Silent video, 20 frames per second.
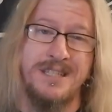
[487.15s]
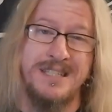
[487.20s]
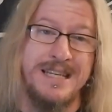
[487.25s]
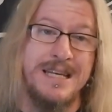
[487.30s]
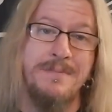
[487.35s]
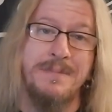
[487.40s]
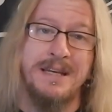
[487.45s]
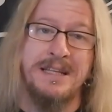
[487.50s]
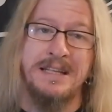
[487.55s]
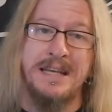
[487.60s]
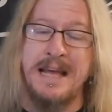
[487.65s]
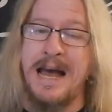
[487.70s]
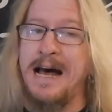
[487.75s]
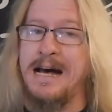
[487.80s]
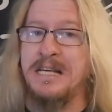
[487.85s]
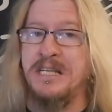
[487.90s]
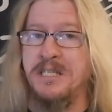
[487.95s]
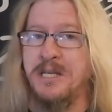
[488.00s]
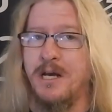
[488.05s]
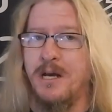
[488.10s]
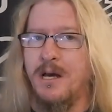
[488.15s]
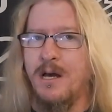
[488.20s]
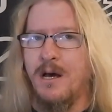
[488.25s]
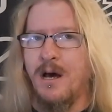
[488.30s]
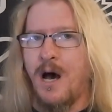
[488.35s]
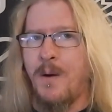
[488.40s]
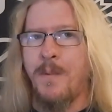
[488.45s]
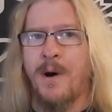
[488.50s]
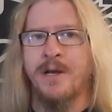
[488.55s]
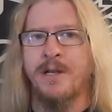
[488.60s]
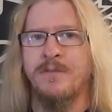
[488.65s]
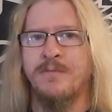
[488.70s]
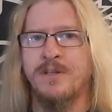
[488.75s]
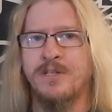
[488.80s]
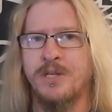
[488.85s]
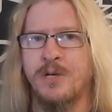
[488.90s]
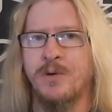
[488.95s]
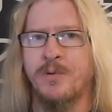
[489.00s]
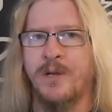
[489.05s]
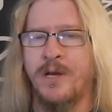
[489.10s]
seemingly has, a mind of
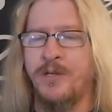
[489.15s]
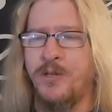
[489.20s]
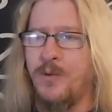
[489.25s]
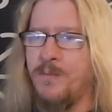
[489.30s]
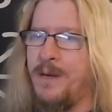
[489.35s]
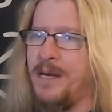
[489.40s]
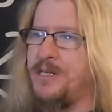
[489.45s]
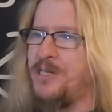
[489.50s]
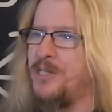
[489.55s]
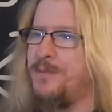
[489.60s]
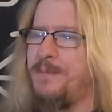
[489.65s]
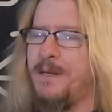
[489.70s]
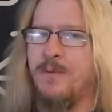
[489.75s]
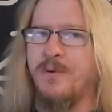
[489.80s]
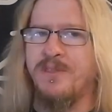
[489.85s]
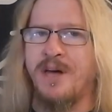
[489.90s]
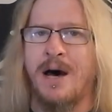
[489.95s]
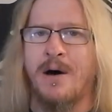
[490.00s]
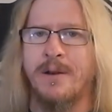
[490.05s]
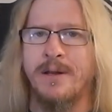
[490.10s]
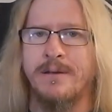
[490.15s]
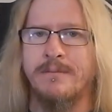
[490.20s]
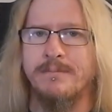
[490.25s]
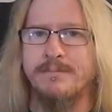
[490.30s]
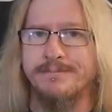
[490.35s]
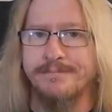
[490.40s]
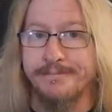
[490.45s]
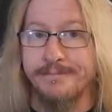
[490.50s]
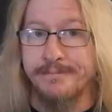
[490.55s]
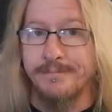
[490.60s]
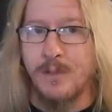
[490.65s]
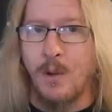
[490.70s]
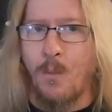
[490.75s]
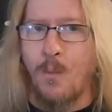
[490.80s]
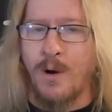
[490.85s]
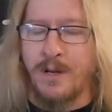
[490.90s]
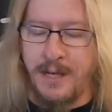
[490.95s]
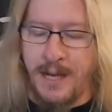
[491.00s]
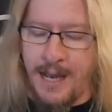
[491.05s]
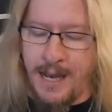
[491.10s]
its own, and you may just be without it
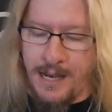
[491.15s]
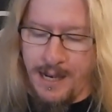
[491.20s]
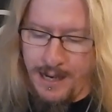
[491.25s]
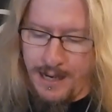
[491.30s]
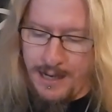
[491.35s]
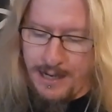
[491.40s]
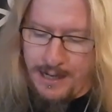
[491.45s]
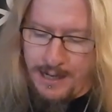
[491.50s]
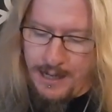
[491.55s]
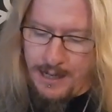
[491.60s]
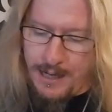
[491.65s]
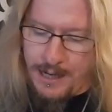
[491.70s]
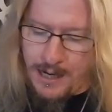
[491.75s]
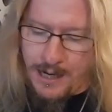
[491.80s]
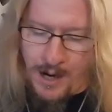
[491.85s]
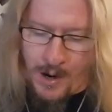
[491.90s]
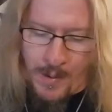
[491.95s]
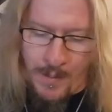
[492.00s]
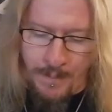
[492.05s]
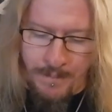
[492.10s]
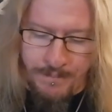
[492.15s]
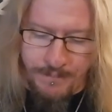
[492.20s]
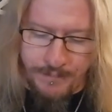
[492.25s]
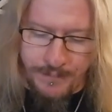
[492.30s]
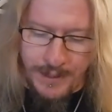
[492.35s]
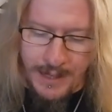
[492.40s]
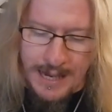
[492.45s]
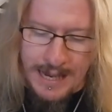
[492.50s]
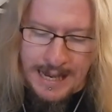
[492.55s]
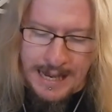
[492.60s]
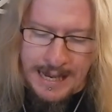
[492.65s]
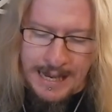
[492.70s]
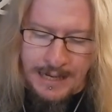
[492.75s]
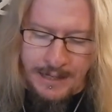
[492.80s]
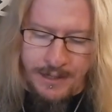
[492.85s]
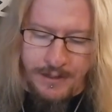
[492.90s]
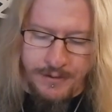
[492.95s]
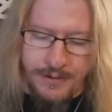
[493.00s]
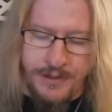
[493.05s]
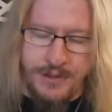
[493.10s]
one day. Um,
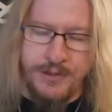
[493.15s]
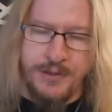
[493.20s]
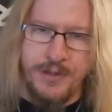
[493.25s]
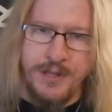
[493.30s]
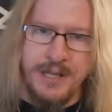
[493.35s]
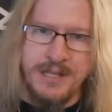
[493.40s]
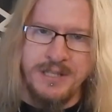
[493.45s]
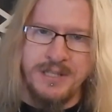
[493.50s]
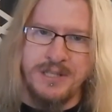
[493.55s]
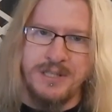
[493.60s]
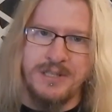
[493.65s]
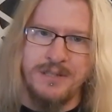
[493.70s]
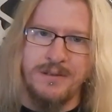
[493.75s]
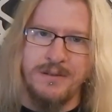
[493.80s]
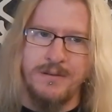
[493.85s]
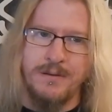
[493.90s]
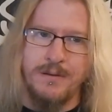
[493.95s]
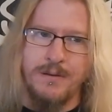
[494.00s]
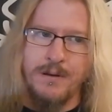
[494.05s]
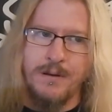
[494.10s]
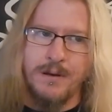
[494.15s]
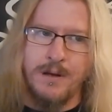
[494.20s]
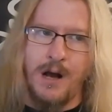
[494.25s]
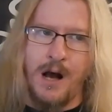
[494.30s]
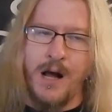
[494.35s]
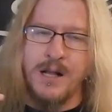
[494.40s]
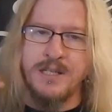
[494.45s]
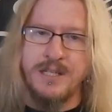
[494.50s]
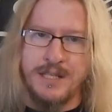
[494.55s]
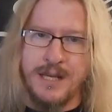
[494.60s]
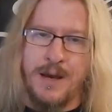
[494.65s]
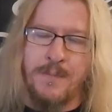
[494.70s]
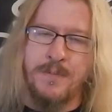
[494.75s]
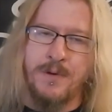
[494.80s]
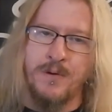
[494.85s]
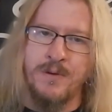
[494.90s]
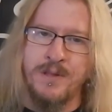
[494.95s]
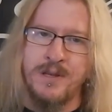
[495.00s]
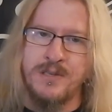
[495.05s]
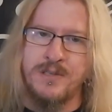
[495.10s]
and this concept
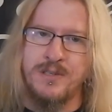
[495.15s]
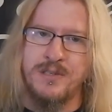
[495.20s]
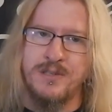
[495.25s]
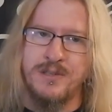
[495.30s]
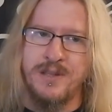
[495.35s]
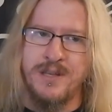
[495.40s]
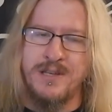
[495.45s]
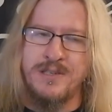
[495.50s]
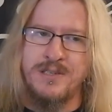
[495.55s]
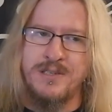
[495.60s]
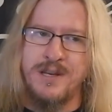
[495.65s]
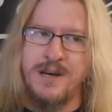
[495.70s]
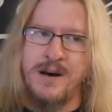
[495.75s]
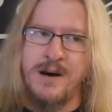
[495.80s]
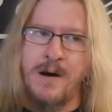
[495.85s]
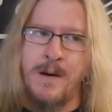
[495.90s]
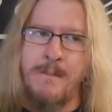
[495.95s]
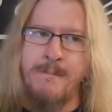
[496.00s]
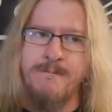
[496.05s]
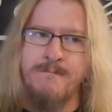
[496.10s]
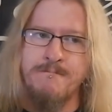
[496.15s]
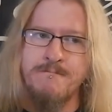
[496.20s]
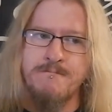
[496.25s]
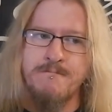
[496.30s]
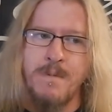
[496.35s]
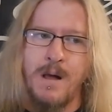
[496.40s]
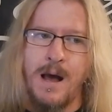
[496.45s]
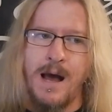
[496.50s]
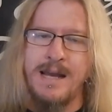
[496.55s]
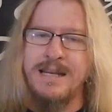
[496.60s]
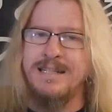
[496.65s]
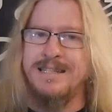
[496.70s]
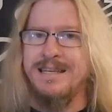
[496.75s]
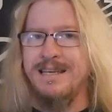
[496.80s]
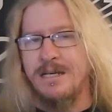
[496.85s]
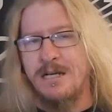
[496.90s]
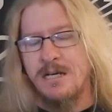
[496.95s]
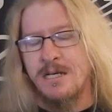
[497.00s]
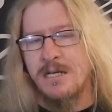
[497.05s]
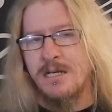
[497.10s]
or this this uh,
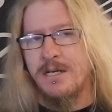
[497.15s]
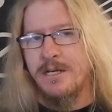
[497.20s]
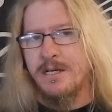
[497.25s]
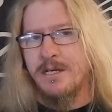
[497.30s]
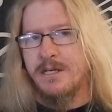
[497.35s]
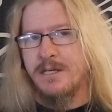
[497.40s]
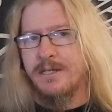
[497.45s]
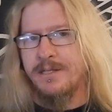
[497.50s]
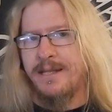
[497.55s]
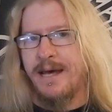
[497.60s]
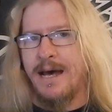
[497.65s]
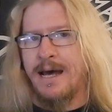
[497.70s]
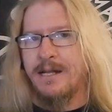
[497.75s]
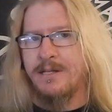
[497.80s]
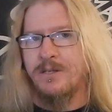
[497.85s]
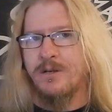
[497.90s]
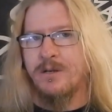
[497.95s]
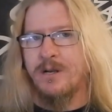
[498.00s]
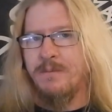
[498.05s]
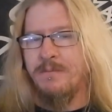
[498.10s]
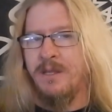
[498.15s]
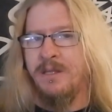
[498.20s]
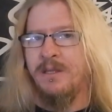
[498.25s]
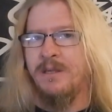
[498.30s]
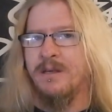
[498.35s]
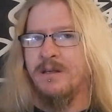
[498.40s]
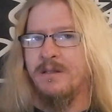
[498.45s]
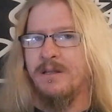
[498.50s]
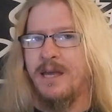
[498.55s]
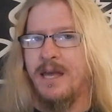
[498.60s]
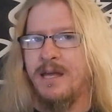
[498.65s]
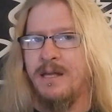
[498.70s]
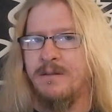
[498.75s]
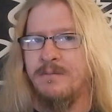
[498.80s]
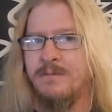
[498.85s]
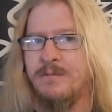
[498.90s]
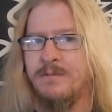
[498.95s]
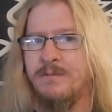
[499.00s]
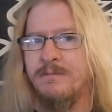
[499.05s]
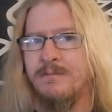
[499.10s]
idea that your Hamingja
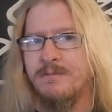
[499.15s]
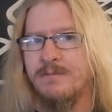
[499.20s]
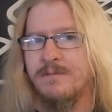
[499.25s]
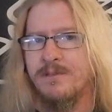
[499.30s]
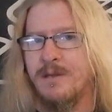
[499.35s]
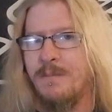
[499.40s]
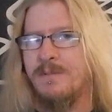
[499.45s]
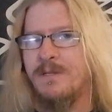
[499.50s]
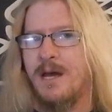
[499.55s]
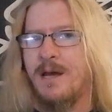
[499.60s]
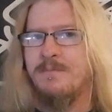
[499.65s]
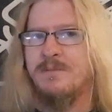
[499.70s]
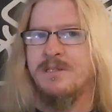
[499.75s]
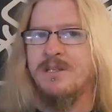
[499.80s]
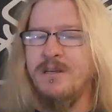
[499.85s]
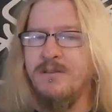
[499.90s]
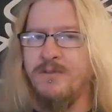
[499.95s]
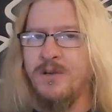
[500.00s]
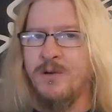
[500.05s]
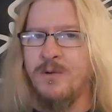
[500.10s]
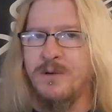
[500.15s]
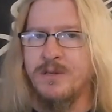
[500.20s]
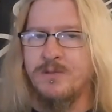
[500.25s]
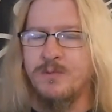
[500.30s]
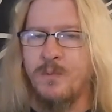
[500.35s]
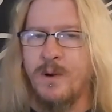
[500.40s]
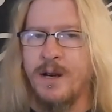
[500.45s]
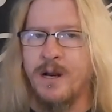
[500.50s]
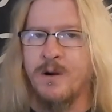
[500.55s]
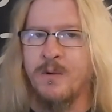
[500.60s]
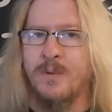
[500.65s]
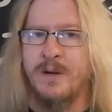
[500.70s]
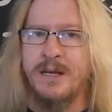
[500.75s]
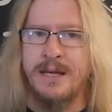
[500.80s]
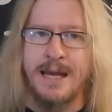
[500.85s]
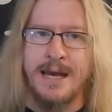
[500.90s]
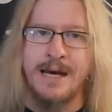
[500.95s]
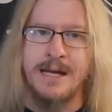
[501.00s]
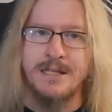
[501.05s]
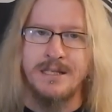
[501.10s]
can sometimes leave you is where we
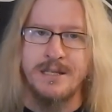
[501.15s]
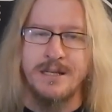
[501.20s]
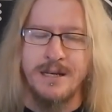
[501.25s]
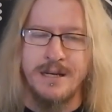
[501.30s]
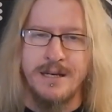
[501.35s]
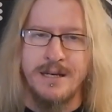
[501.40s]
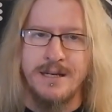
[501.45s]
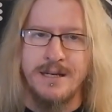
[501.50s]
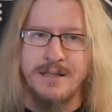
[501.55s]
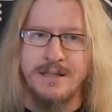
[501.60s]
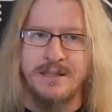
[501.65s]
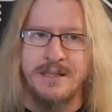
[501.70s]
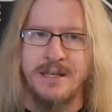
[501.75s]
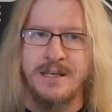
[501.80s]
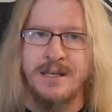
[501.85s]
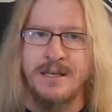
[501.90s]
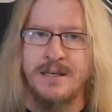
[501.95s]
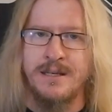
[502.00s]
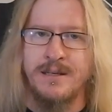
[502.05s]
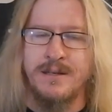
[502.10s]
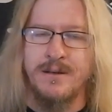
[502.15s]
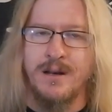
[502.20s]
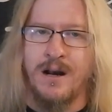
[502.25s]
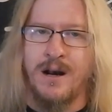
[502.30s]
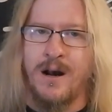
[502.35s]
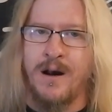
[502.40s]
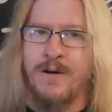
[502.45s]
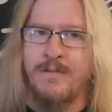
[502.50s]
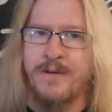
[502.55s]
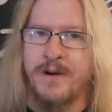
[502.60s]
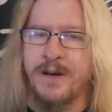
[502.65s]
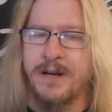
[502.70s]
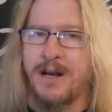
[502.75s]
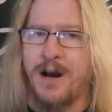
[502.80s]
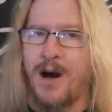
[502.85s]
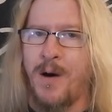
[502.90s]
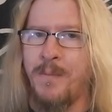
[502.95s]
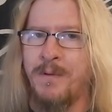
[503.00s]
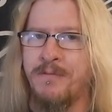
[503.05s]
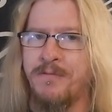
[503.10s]
get the uh, very
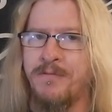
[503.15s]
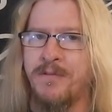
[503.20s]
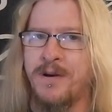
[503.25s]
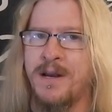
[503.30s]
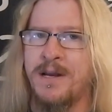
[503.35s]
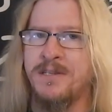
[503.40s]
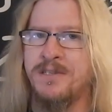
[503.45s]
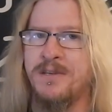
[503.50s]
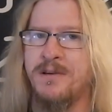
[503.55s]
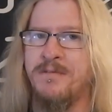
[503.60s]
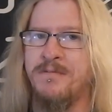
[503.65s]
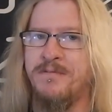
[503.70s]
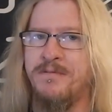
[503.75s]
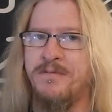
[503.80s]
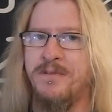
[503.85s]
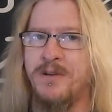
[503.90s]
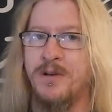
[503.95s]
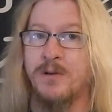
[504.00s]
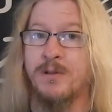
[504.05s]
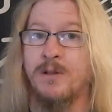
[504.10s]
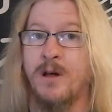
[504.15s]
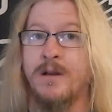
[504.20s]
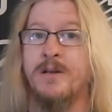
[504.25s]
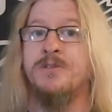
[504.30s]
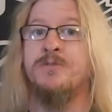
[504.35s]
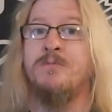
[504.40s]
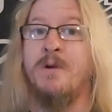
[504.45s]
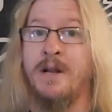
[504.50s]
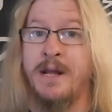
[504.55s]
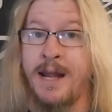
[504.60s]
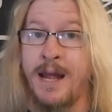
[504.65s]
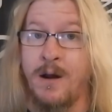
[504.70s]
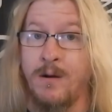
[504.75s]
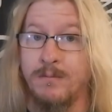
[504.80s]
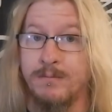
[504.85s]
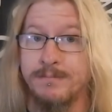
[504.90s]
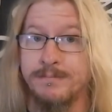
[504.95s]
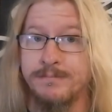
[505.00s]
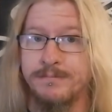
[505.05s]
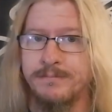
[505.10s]
common phrase of your luck is running
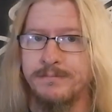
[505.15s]
out.